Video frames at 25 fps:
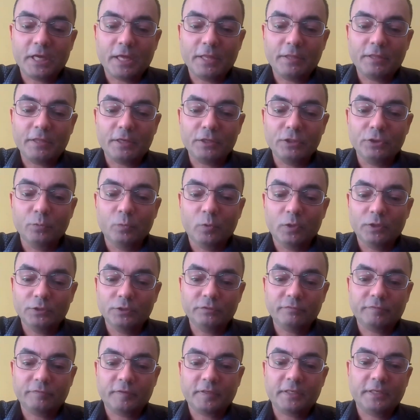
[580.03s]
and then you want
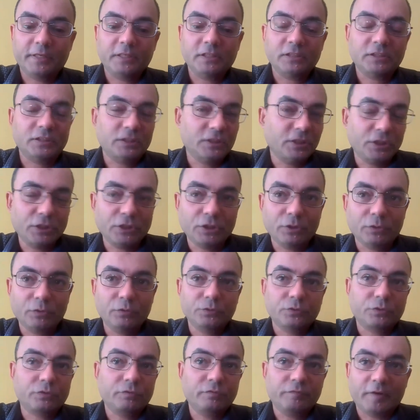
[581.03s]
to find
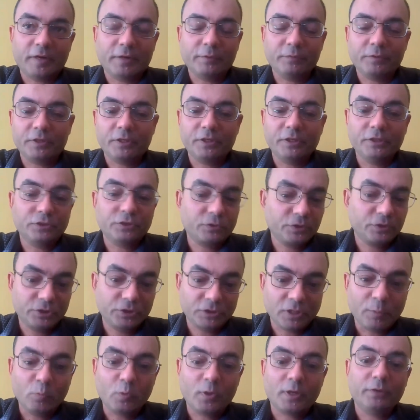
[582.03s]
CEOs or founders or
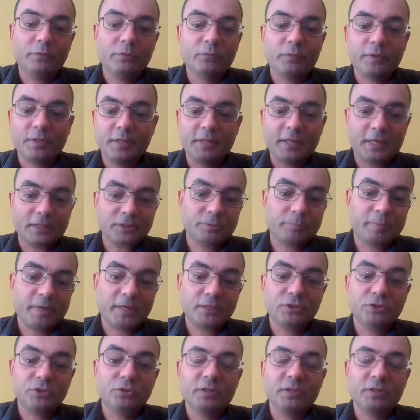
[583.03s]
someone within that space,